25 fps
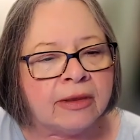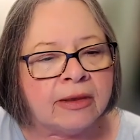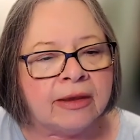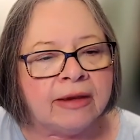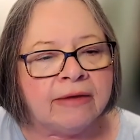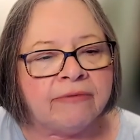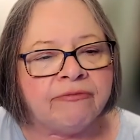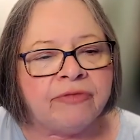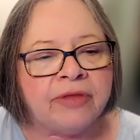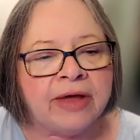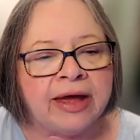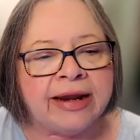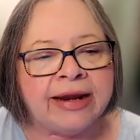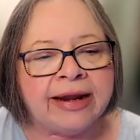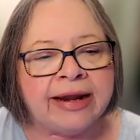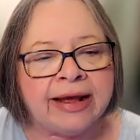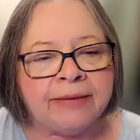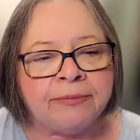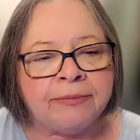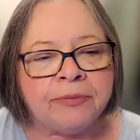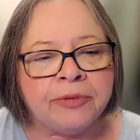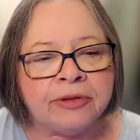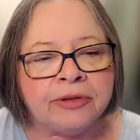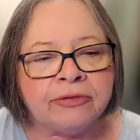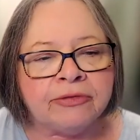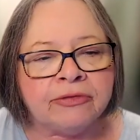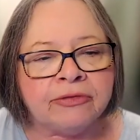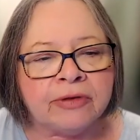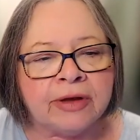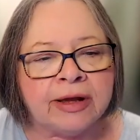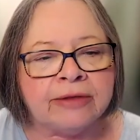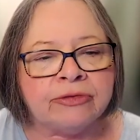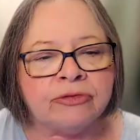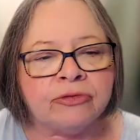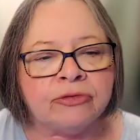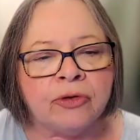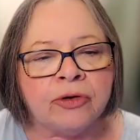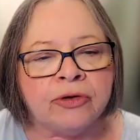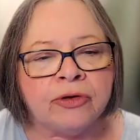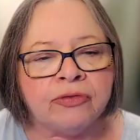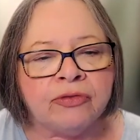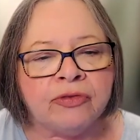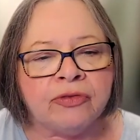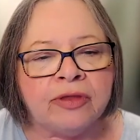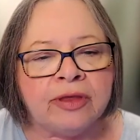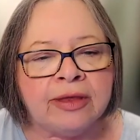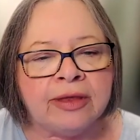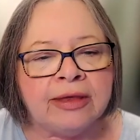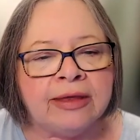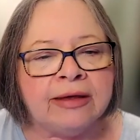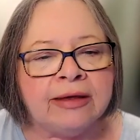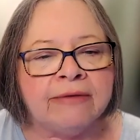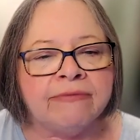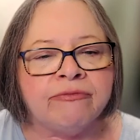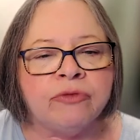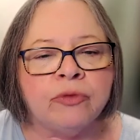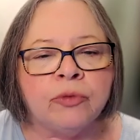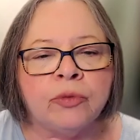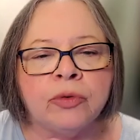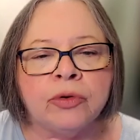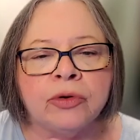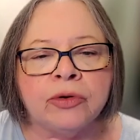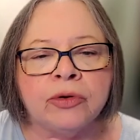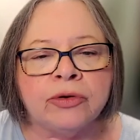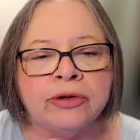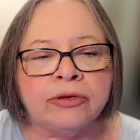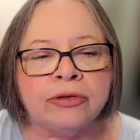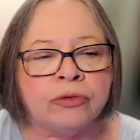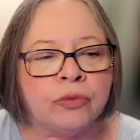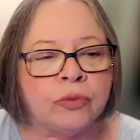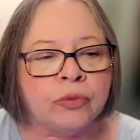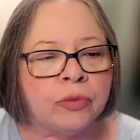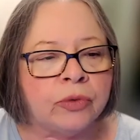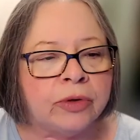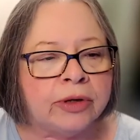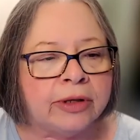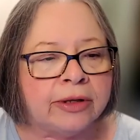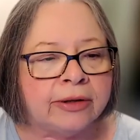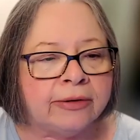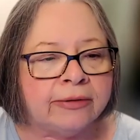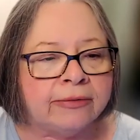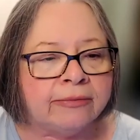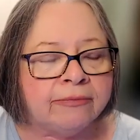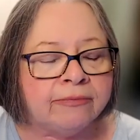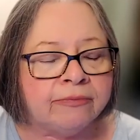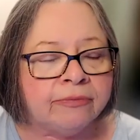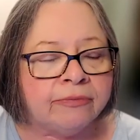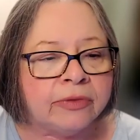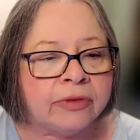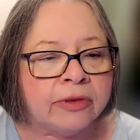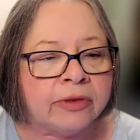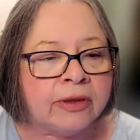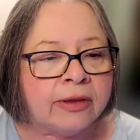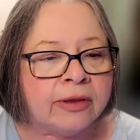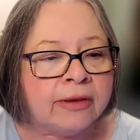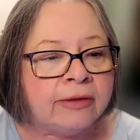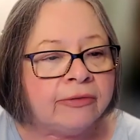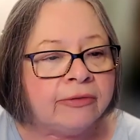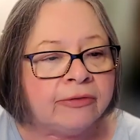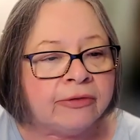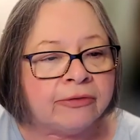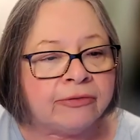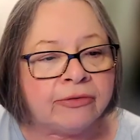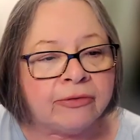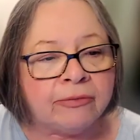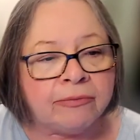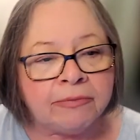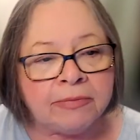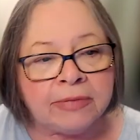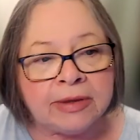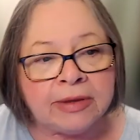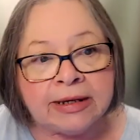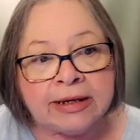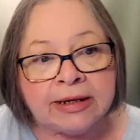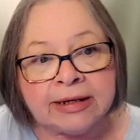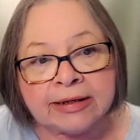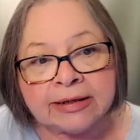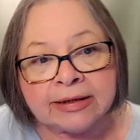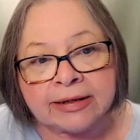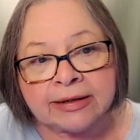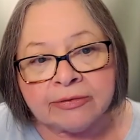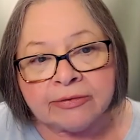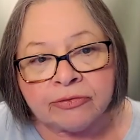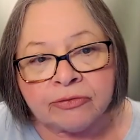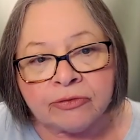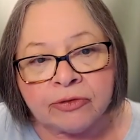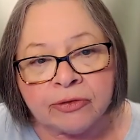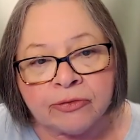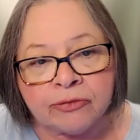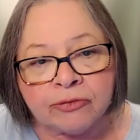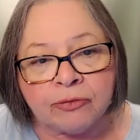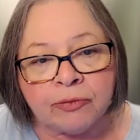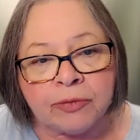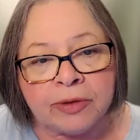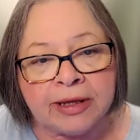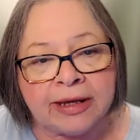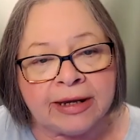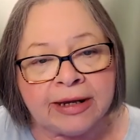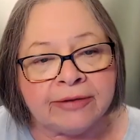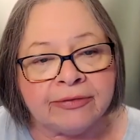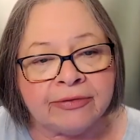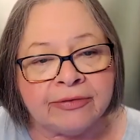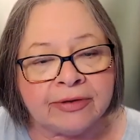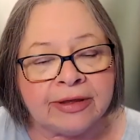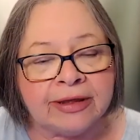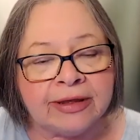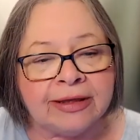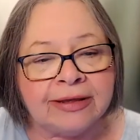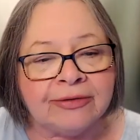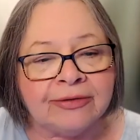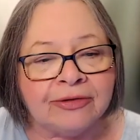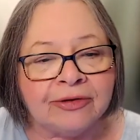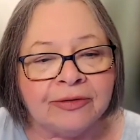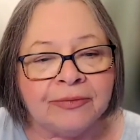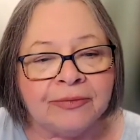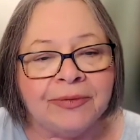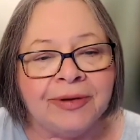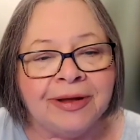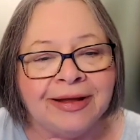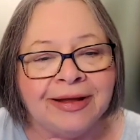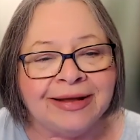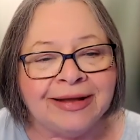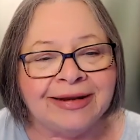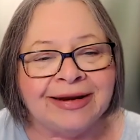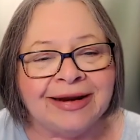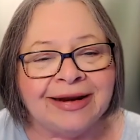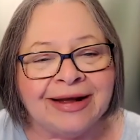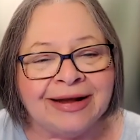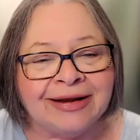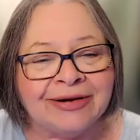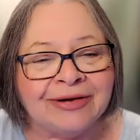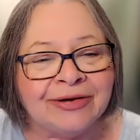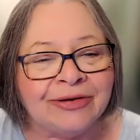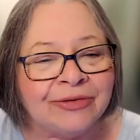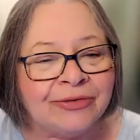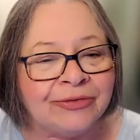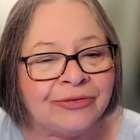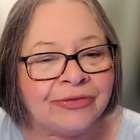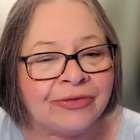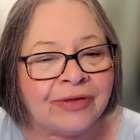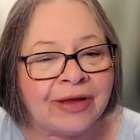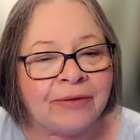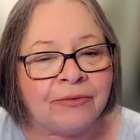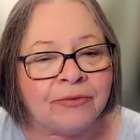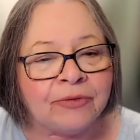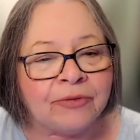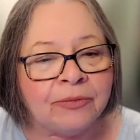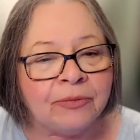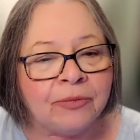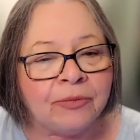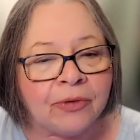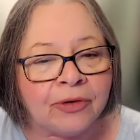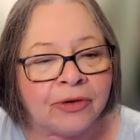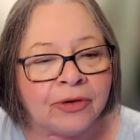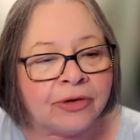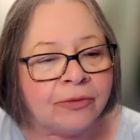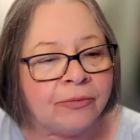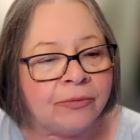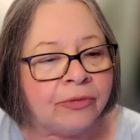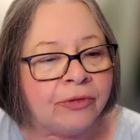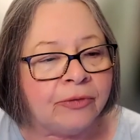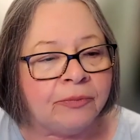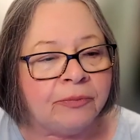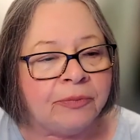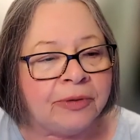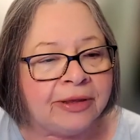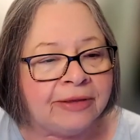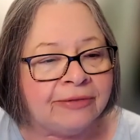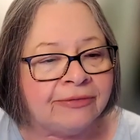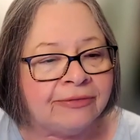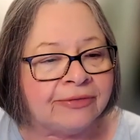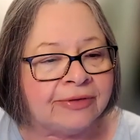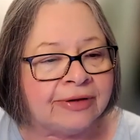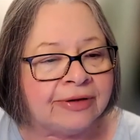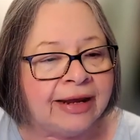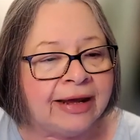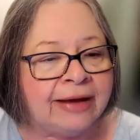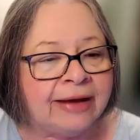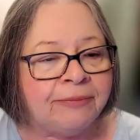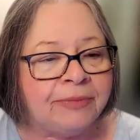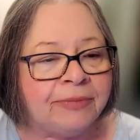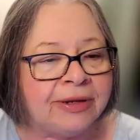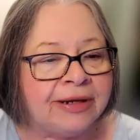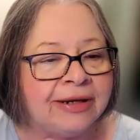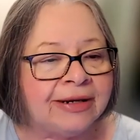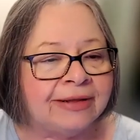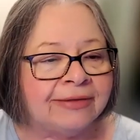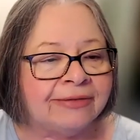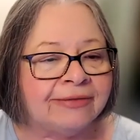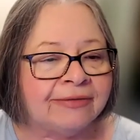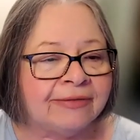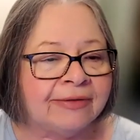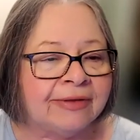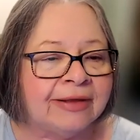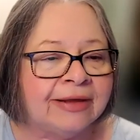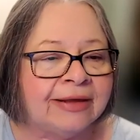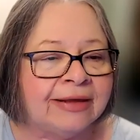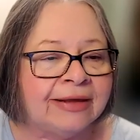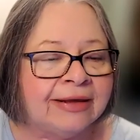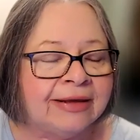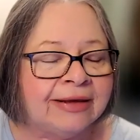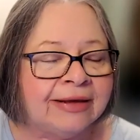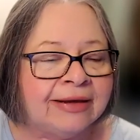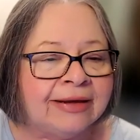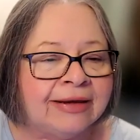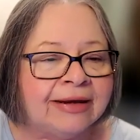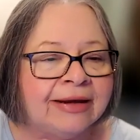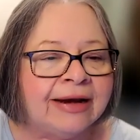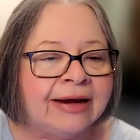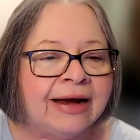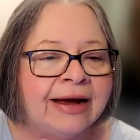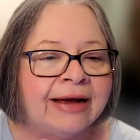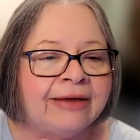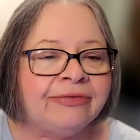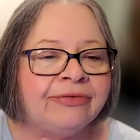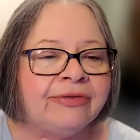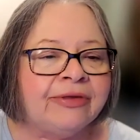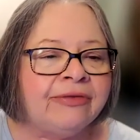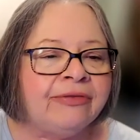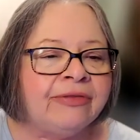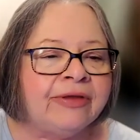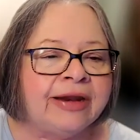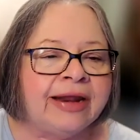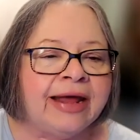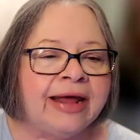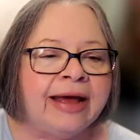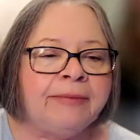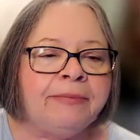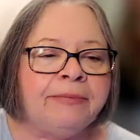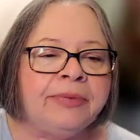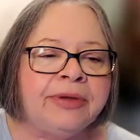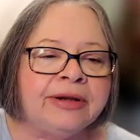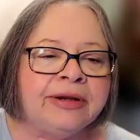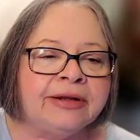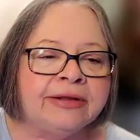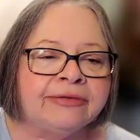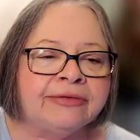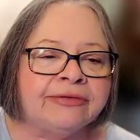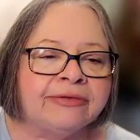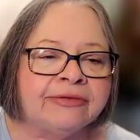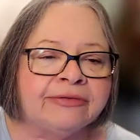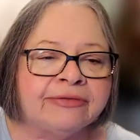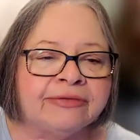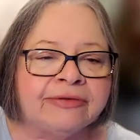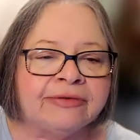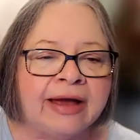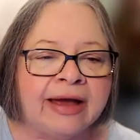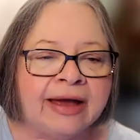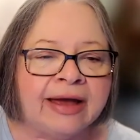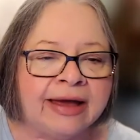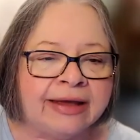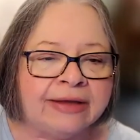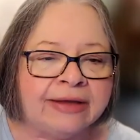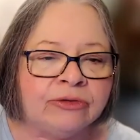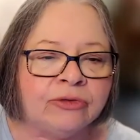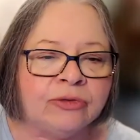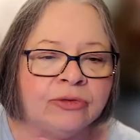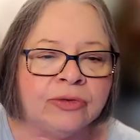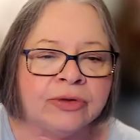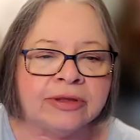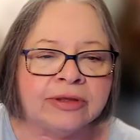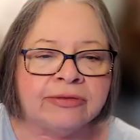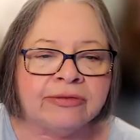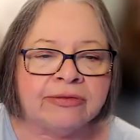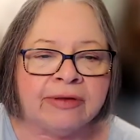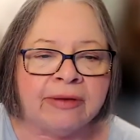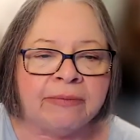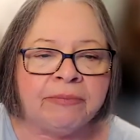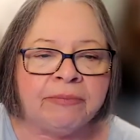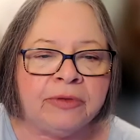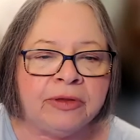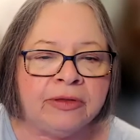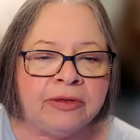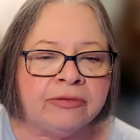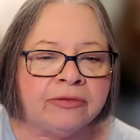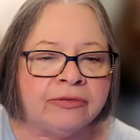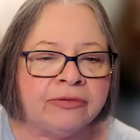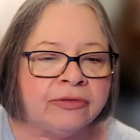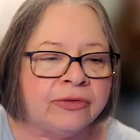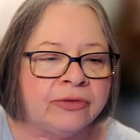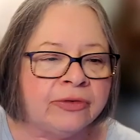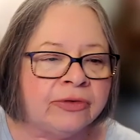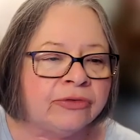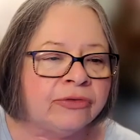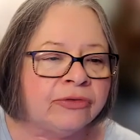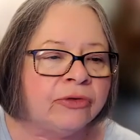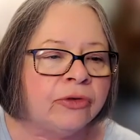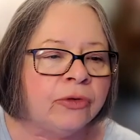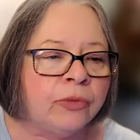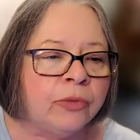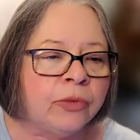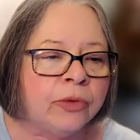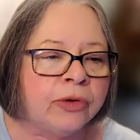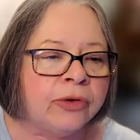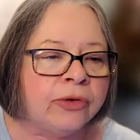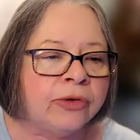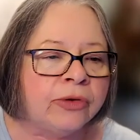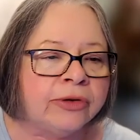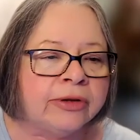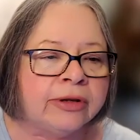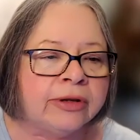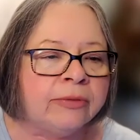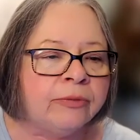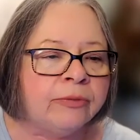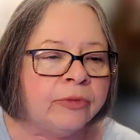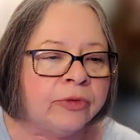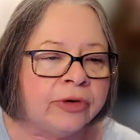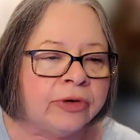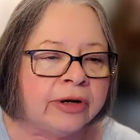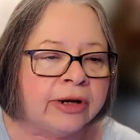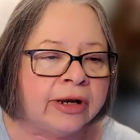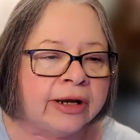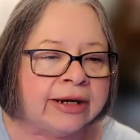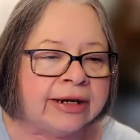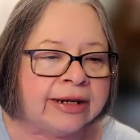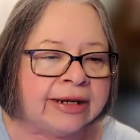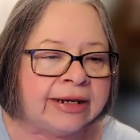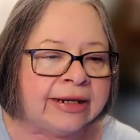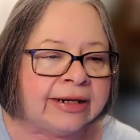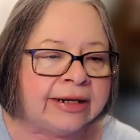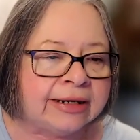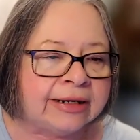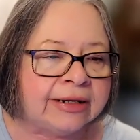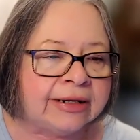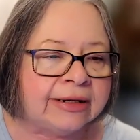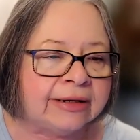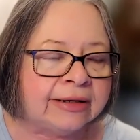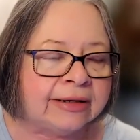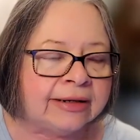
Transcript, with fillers: If that happens, I start thinking of the world as real. This immediately throws me out of the kingdom and I lose that remarkable peace and happiness. I see that happiness is tied to accepting that there is no world and we're not in it.